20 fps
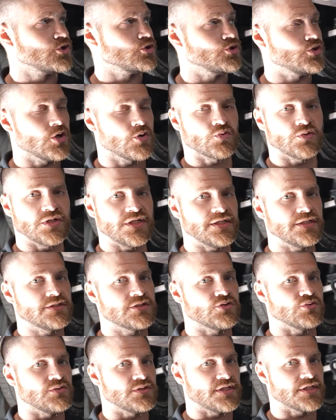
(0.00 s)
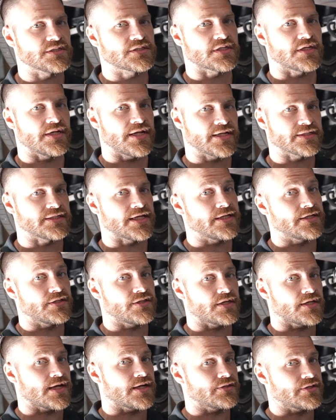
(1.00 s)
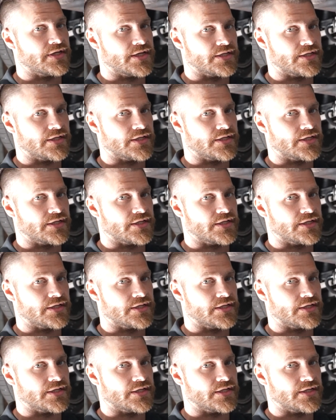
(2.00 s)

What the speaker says: you don't need to disconnect anything on the